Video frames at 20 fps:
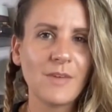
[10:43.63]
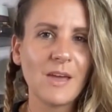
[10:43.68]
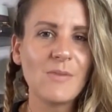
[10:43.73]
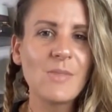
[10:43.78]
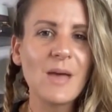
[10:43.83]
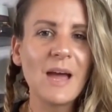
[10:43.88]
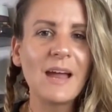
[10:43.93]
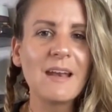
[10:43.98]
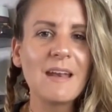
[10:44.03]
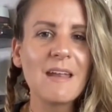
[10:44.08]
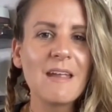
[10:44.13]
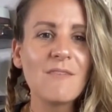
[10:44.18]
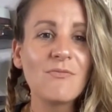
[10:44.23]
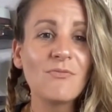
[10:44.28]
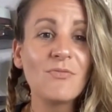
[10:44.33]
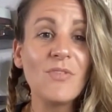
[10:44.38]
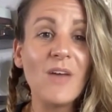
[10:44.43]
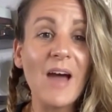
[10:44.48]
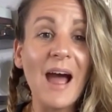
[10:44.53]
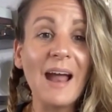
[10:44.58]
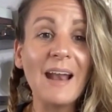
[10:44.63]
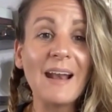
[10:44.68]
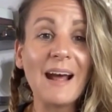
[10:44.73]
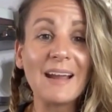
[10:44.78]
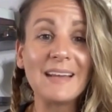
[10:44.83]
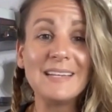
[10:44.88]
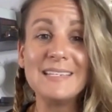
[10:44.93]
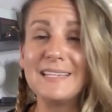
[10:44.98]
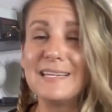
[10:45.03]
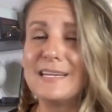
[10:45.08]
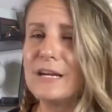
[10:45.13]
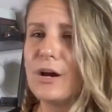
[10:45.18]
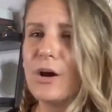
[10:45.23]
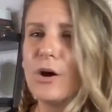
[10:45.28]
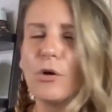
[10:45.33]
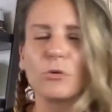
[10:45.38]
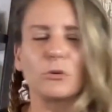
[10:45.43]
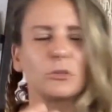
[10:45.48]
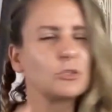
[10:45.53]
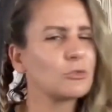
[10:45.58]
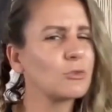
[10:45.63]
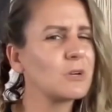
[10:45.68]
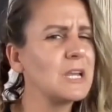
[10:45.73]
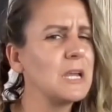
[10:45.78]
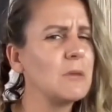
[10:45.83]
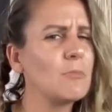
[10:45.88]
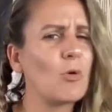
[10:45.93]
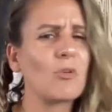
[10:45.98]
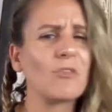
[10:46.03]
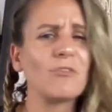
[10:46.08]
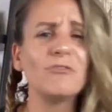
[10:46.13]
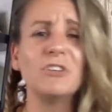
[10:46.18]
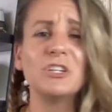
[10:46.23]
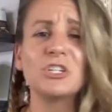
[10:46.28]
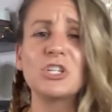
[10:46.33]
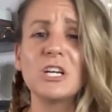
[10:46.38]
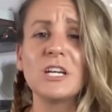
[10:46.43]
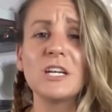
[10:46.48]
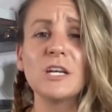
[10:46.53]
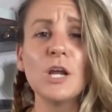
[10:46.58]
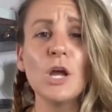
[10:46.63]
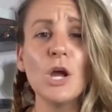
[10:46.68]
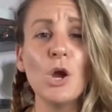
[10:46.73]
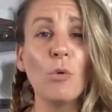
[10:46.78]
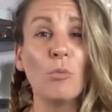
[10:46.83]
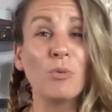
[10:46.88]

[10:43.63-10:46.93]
and that if that idea or dream or vision